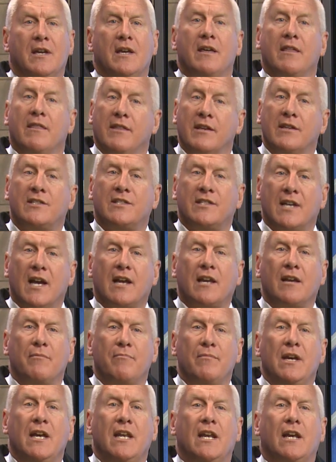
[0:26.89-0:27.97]
This second
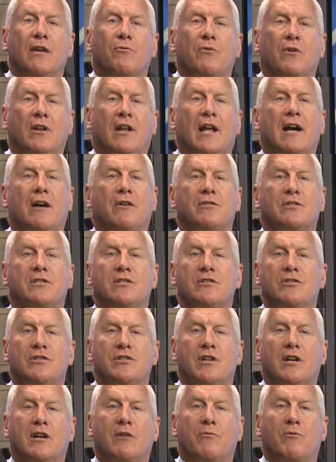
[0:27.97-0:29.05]
meeting will allow us to
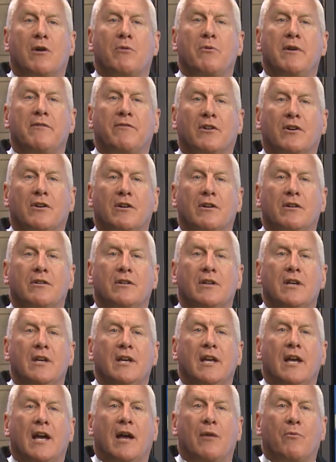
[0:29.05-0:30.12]
share what we've learned
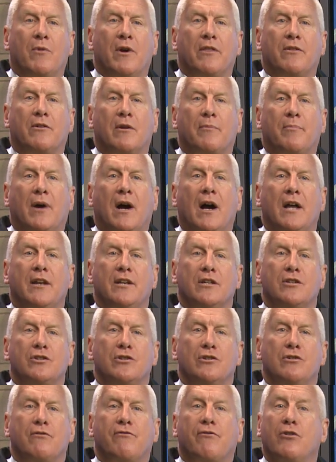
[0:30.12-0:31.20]
and whether a bond
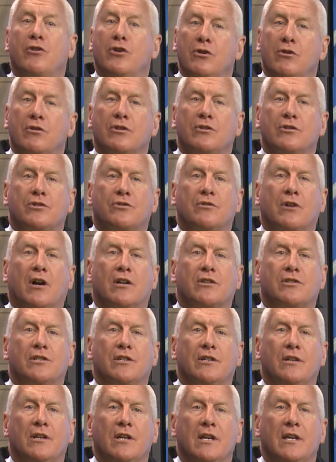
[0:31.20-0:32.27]
issue for new
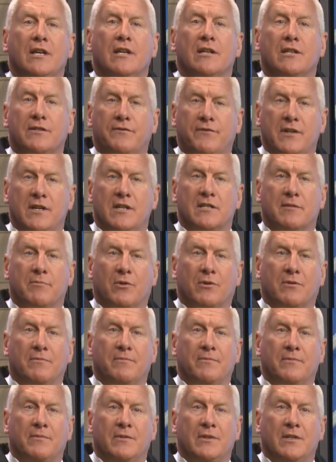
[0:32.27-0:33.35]
construction is feasible.
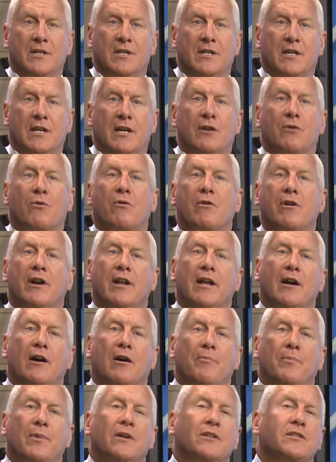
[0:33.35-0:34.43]
In order to
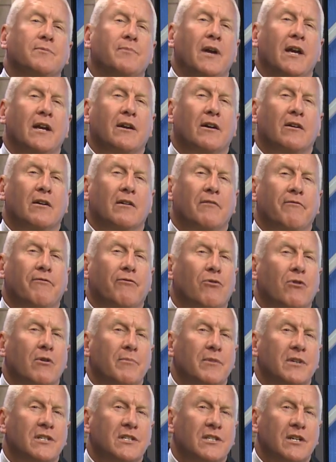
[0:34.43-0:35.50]
help us make our
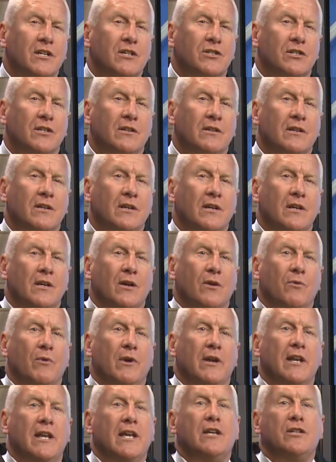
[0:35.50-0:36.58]
informed decision,
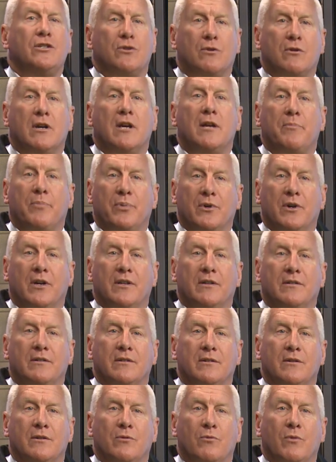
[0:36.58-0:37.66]
we need your input.
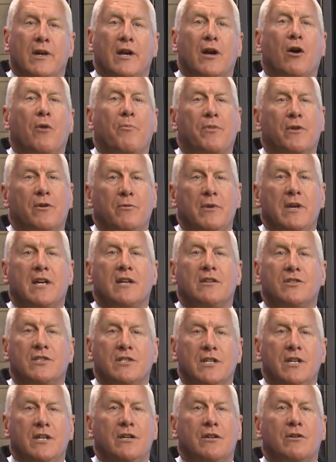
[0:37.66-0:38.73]
We hope that we can
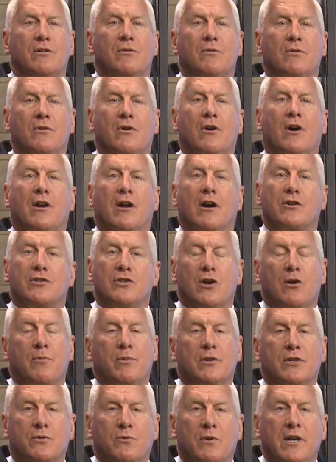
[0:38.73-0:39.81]
see you on
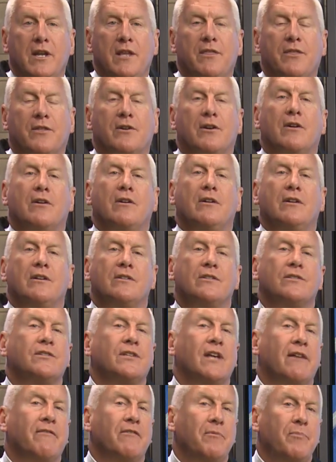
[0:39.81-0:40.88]
October 23rd,
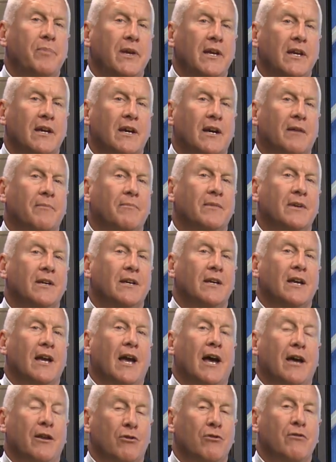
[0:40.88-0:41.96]
7 p.m.
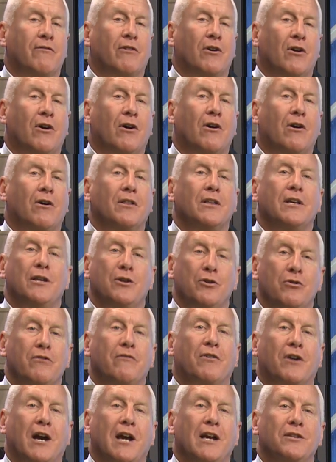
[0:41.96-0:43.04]
at Hoover Hall in
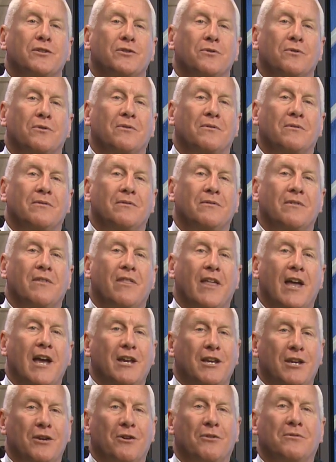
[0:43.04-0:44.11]
Hoover High School.
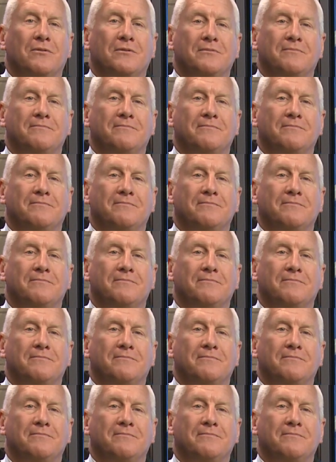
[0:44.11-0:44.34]
Thank you.